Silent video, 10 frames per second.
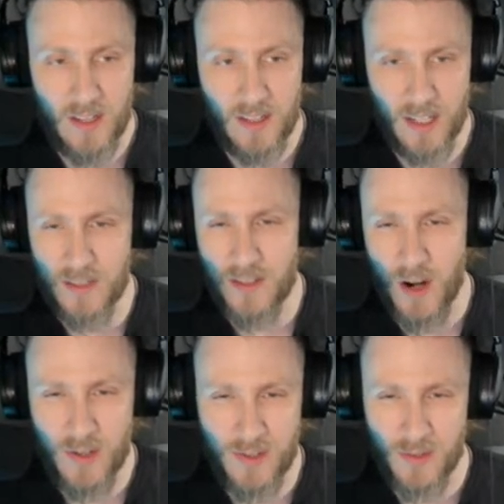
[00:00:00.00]
The
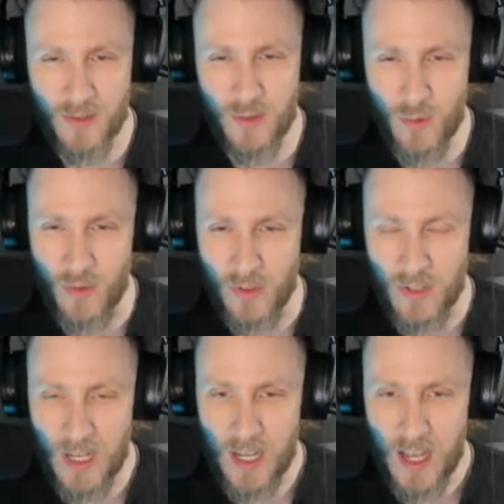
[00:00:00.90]
guitar is a tool.
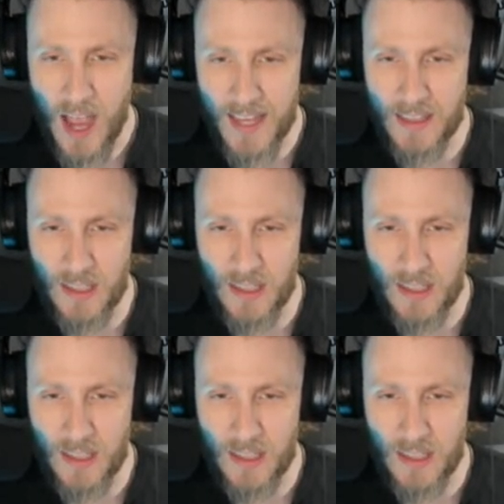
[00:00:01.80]
I can